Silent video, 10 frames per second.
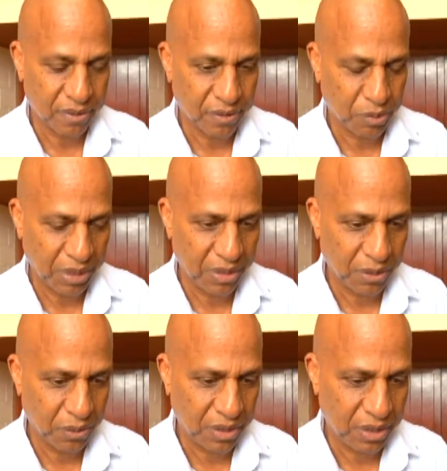
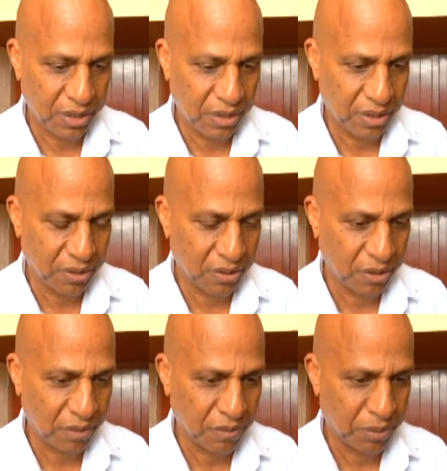spelling out the
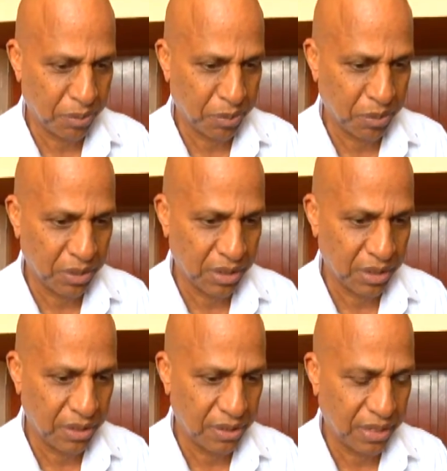details of the
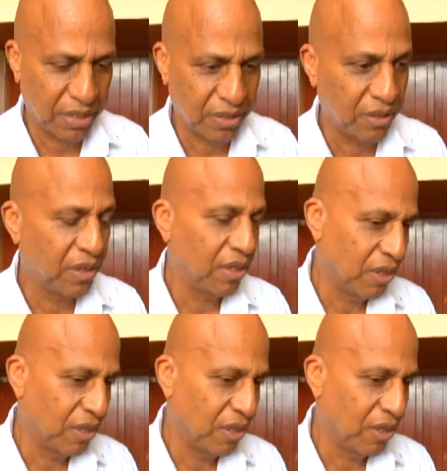proposal and